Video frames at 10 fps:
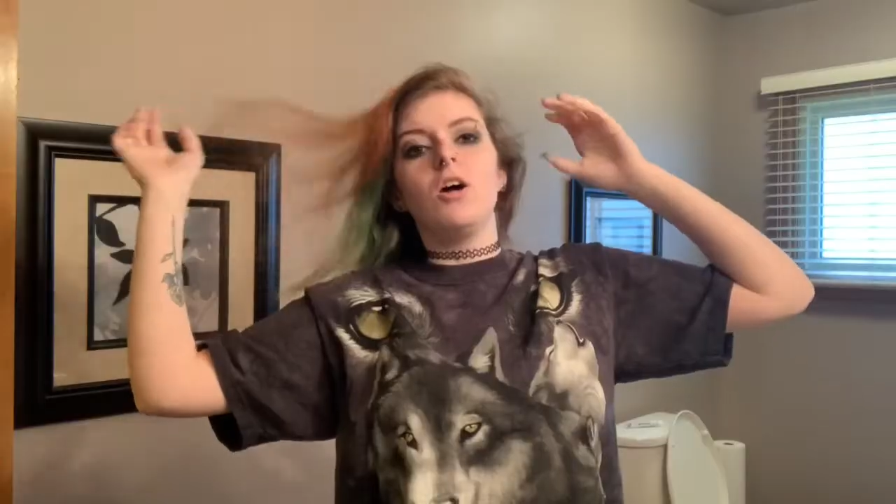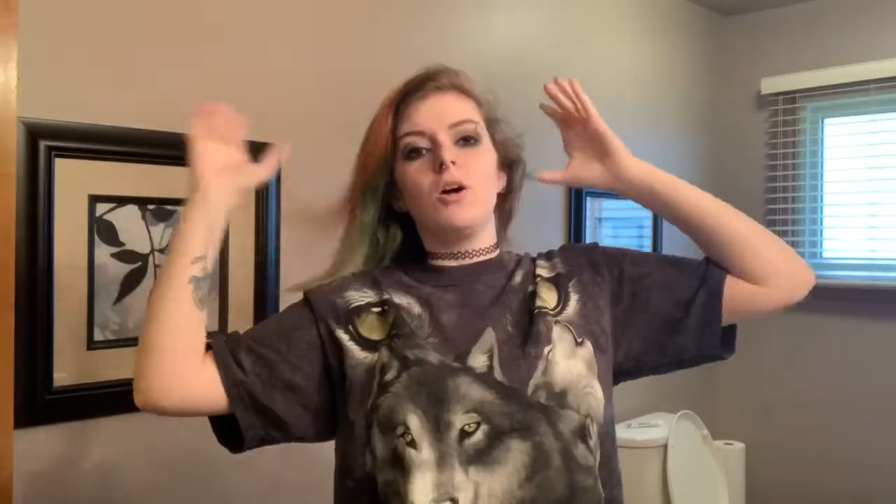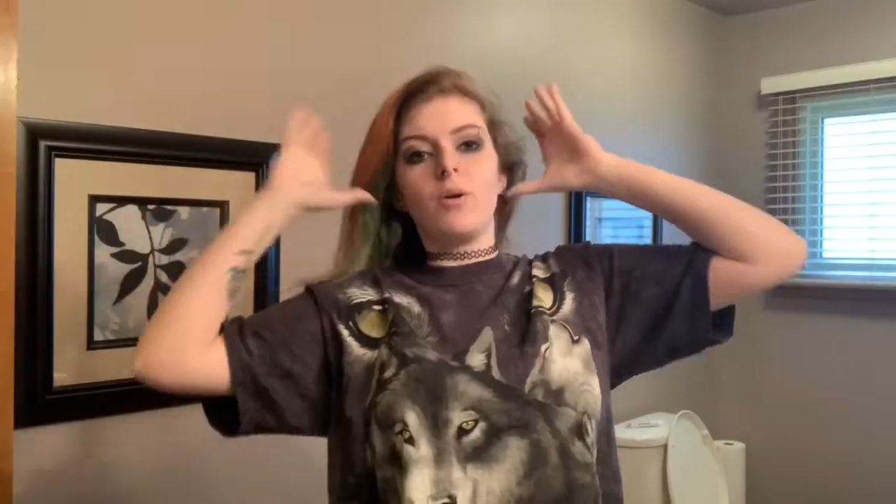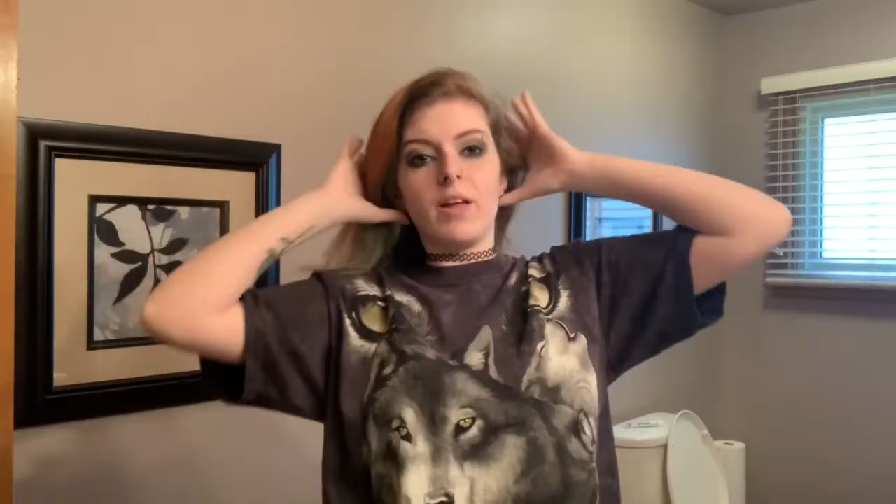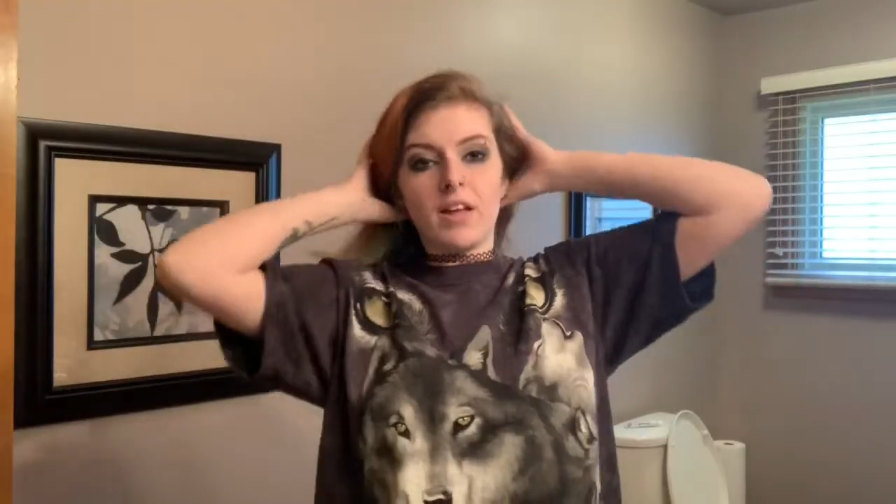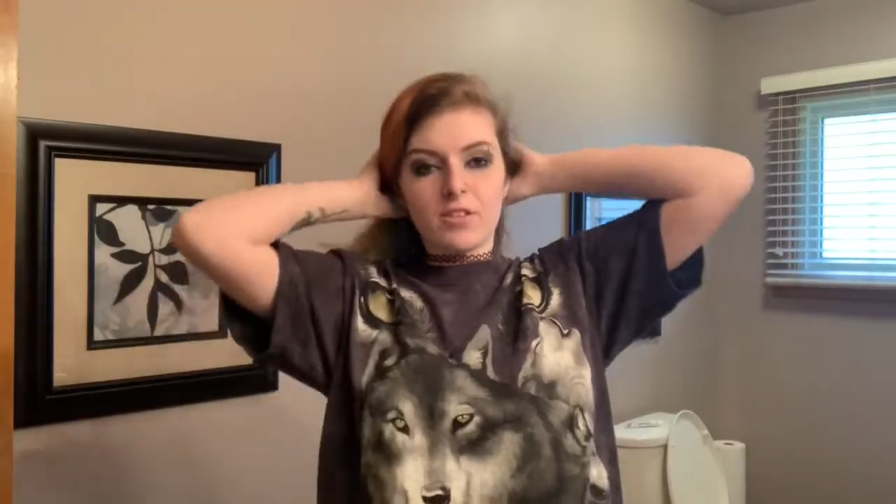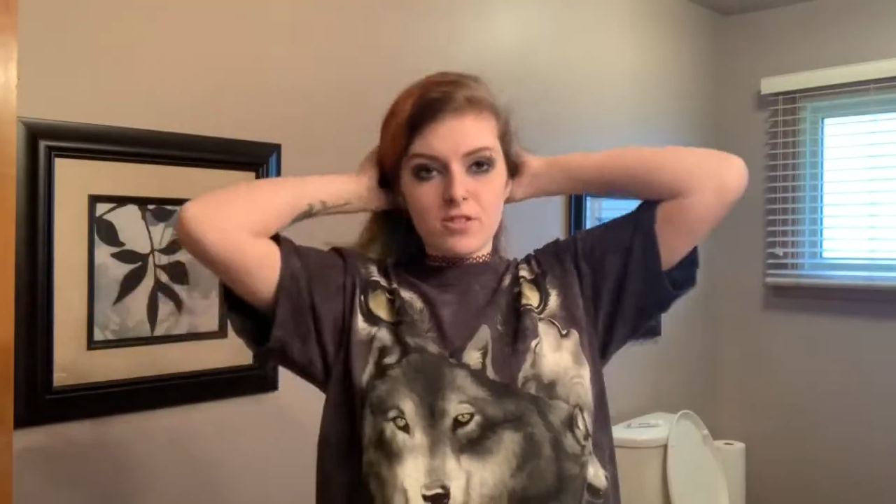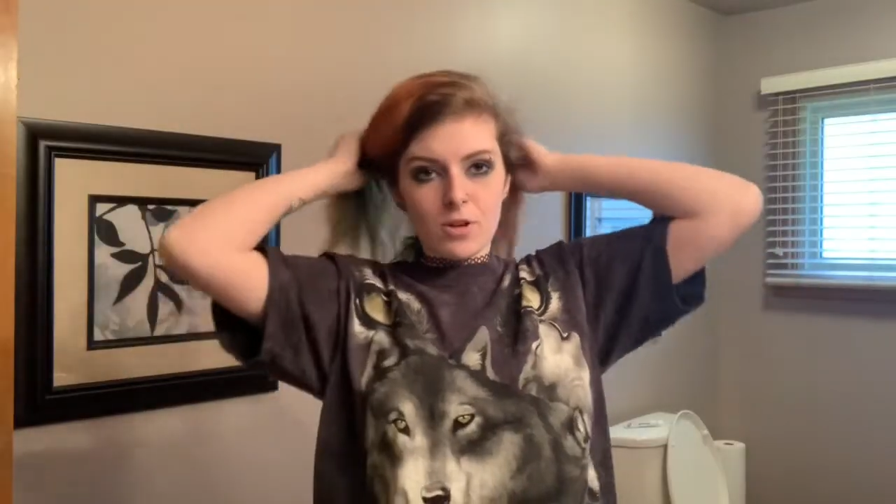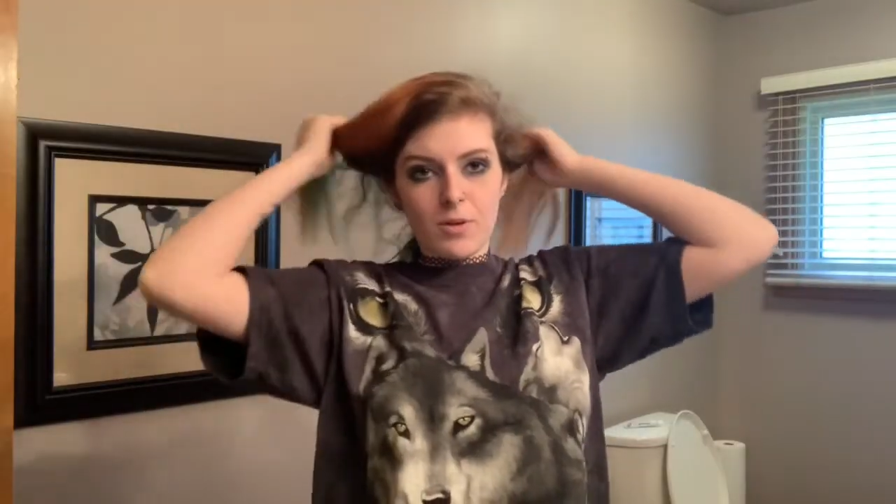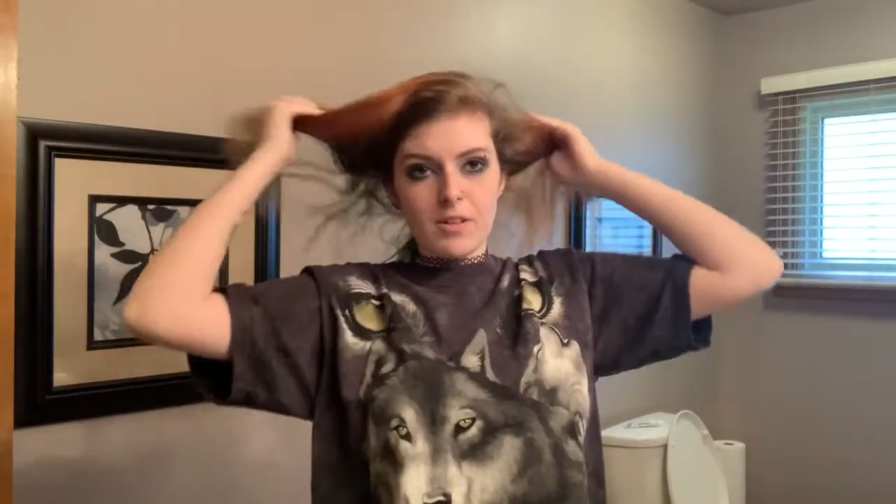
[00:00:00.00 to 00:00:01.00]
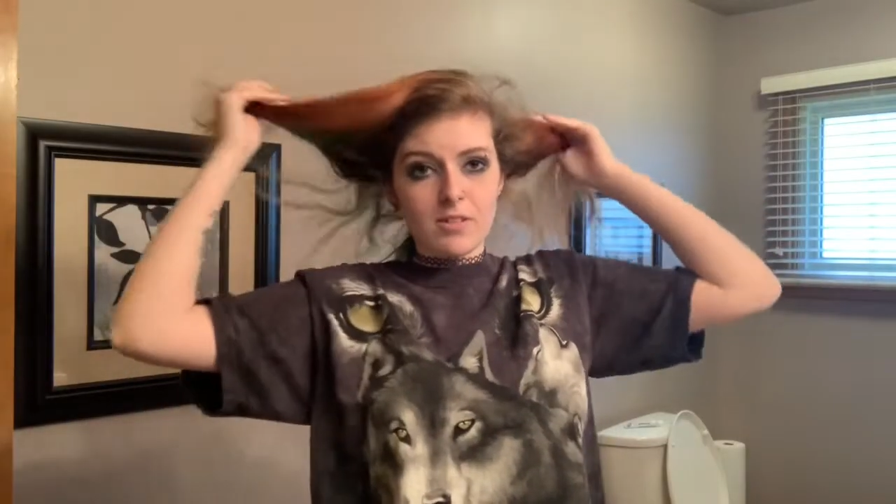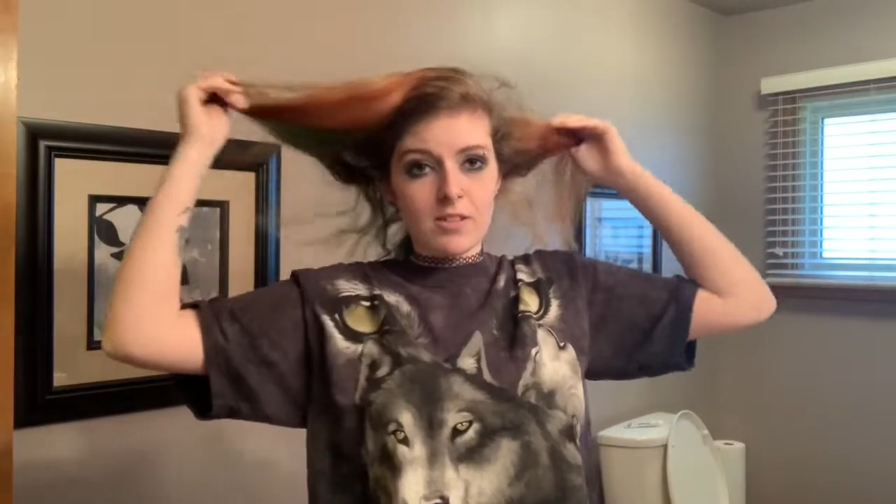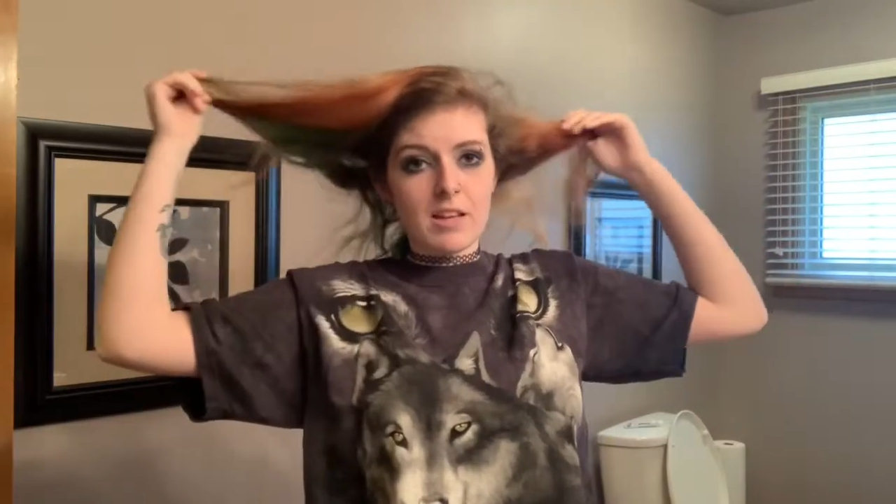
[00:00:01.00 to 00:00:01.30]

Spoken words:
Okay, so it's the